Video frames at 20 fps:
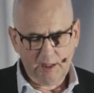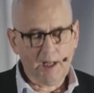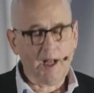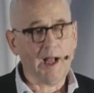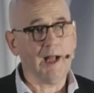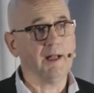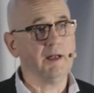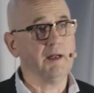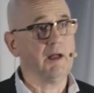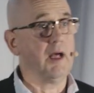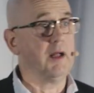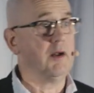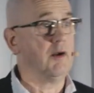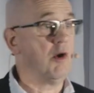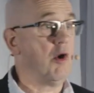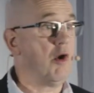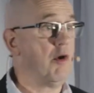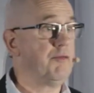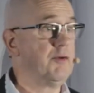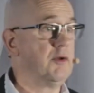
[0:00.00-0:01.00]
And
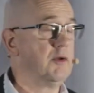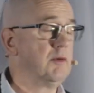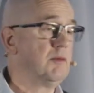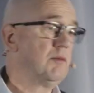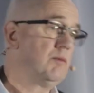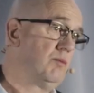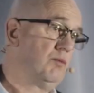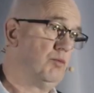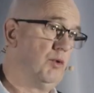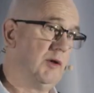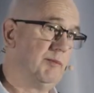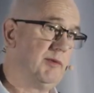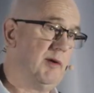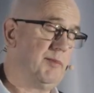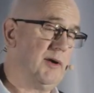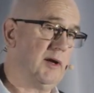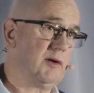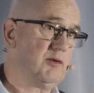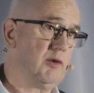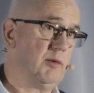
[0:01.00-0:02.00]
often will be
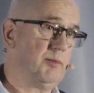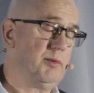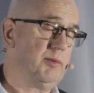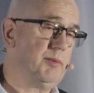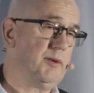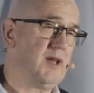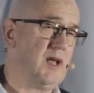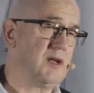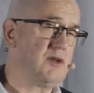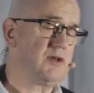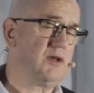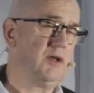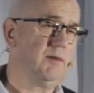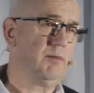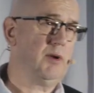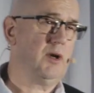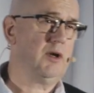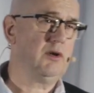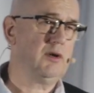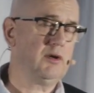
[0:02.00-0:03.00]
picked up potentially
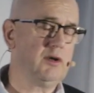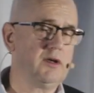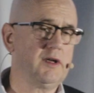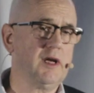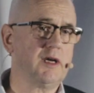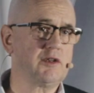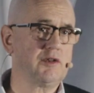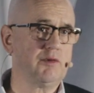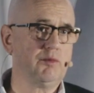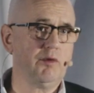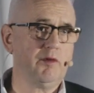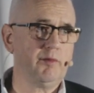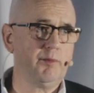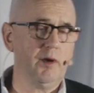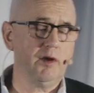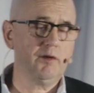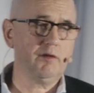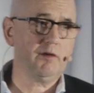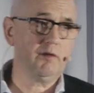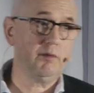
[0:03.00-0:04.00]
by your detection and
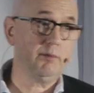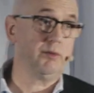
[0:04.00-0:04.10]
response,